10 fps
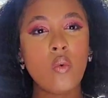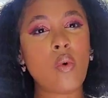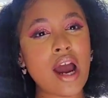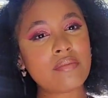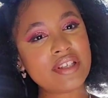
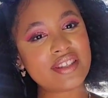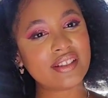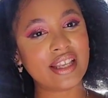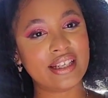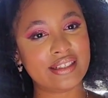why are we
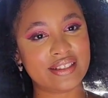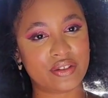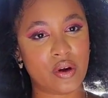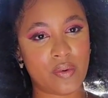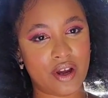still letting this
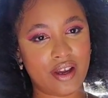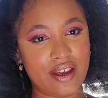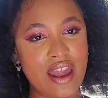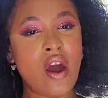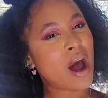go on?
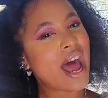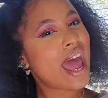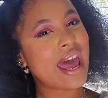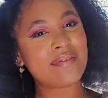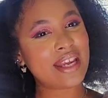Why
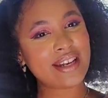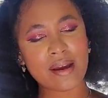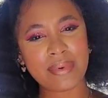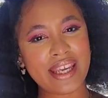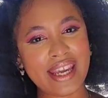have they
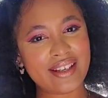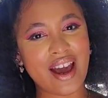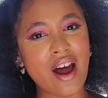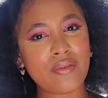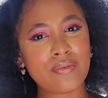not been kicked
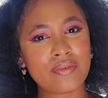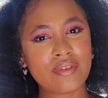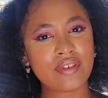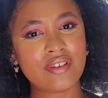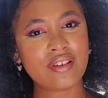off?
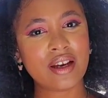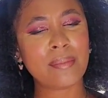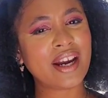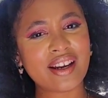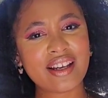
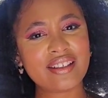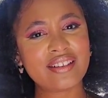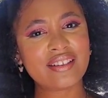America?